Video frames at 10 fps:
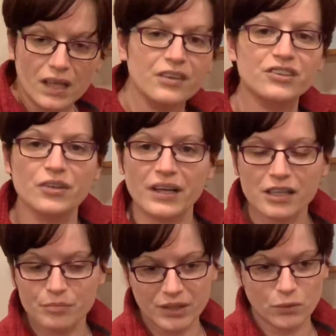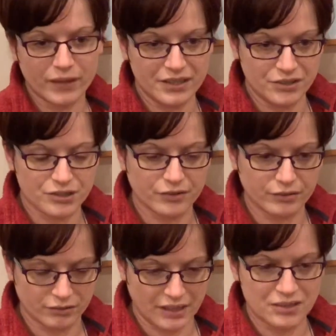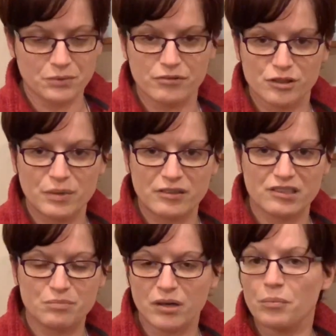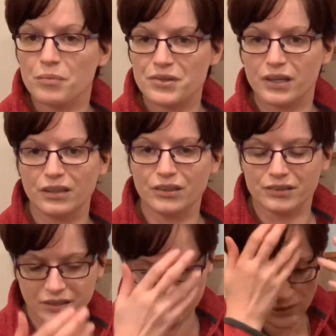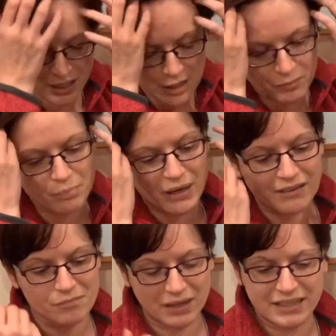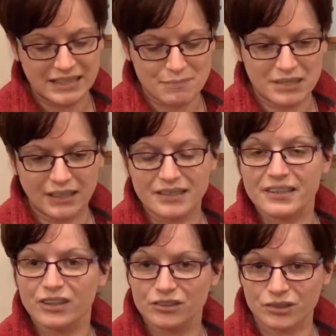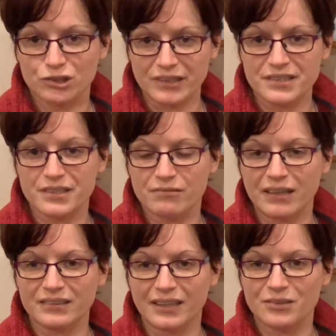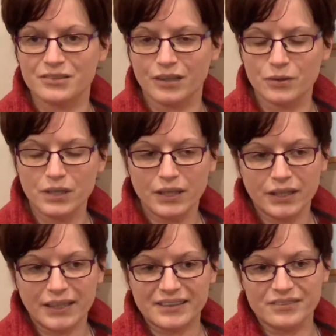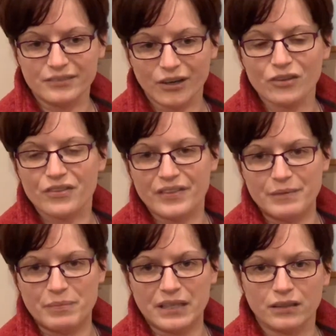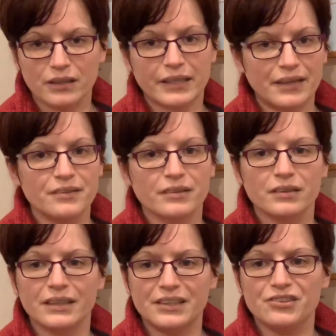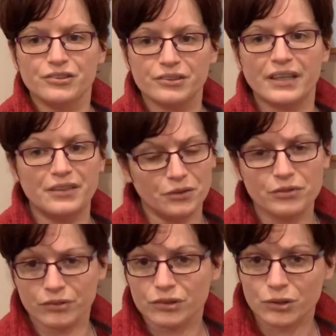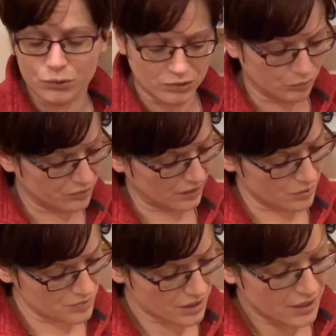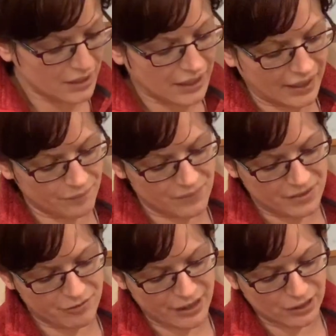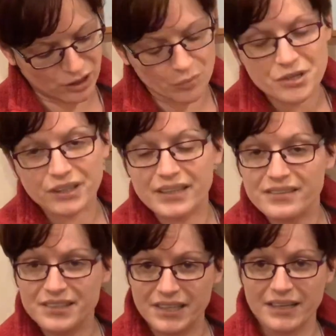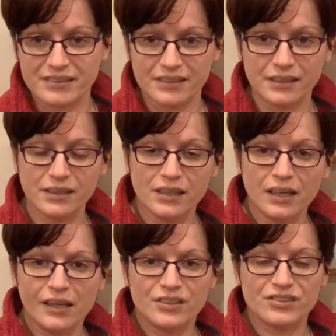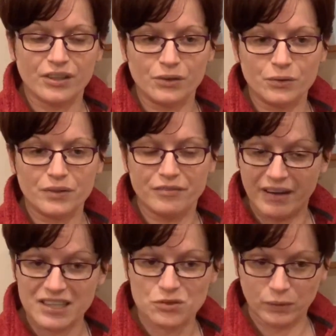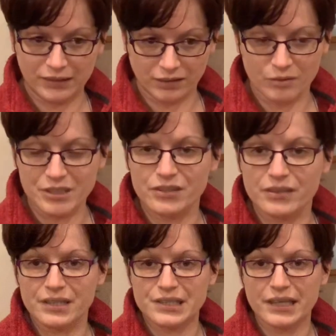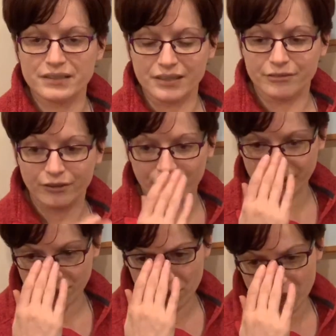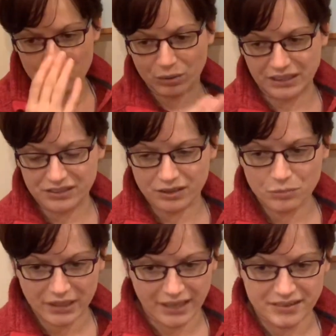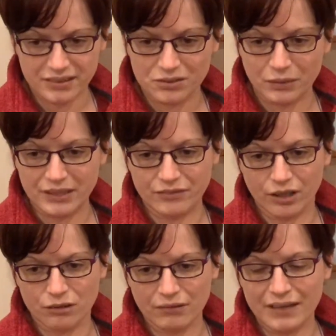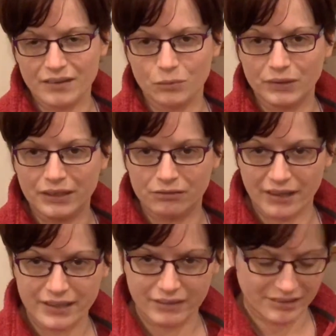So that can be quite useful for rats with respiratory problems that are long term, but bear in mind nebulizing also stresses the rat out, so it's not the be all and end all, it's just a useful tool sometimes. And the final option is injecting. So the vets will normally do injecting for you, but in some cases where you've got a rat that will need regular